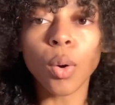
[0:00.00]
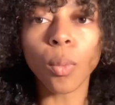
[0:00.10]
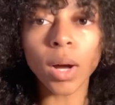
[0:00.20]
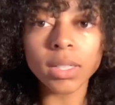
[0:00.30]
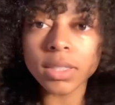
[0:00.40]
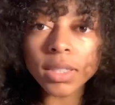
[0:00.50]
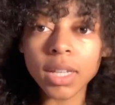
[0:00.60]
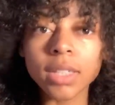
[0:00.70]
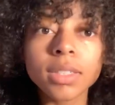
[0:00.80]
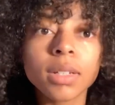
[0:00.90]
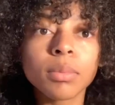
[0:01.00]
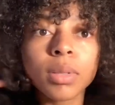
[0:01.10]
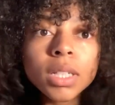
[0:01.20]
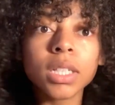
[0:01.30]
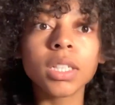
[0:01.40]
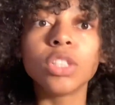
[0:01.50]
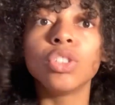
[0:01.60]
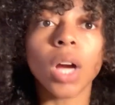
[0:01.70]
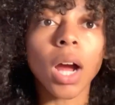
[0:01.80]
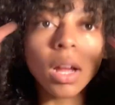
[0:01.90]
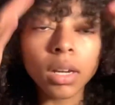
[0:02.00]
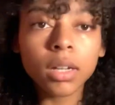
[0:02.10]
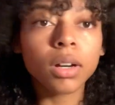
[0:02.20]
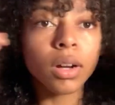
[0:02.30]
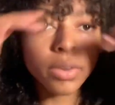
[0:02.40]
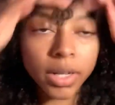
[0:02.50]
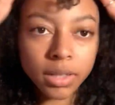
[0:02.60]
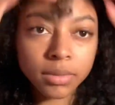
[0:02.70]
once it's completely dried. All right,